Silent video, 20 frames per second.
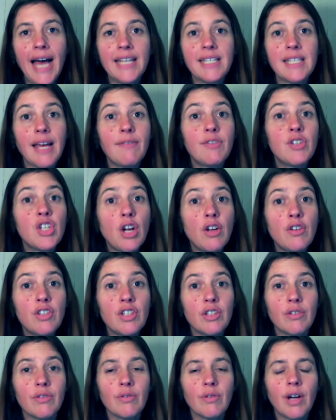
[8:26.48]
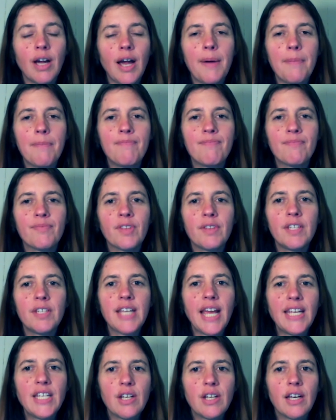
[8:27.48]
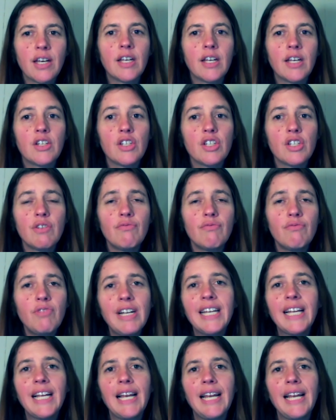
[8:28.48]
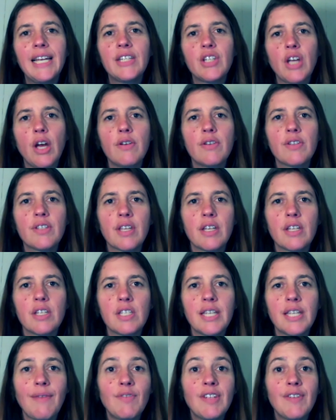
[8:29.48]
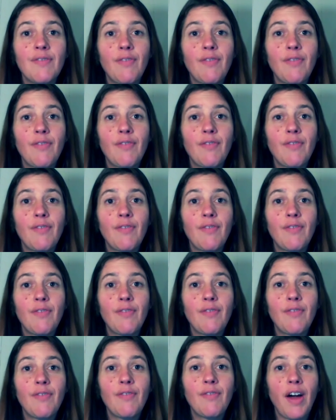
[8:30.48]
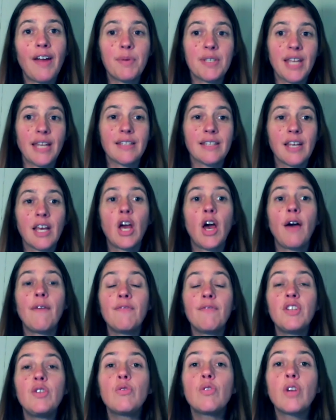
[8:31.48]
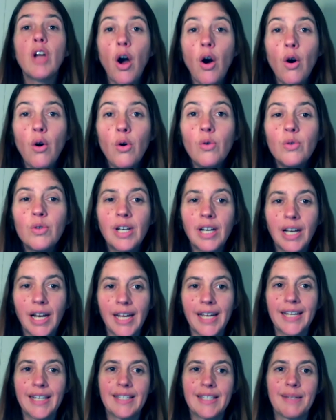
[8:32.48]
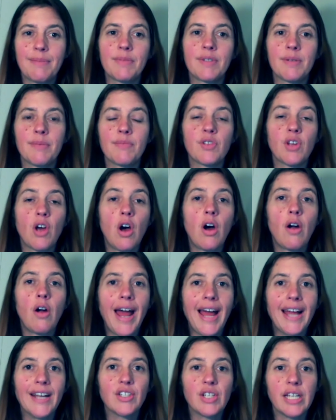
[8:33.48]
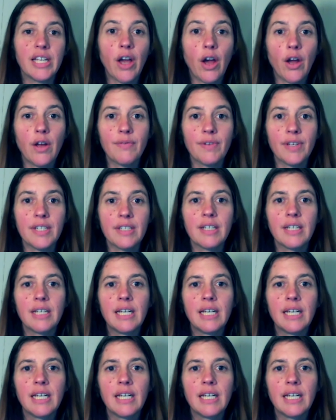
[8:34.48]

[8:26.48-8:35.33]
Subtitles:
As I've shown you, the data really clearly shows that 75% of new cold-like symptoms are actually COVID.